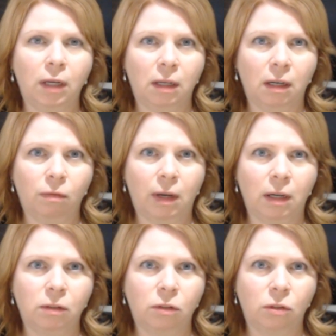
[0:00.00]

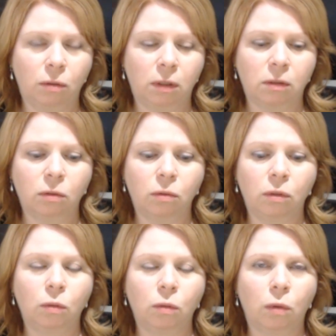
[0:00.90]
identify students
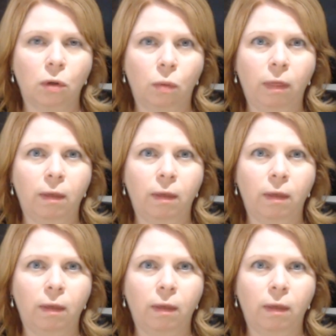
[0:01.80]
who you work with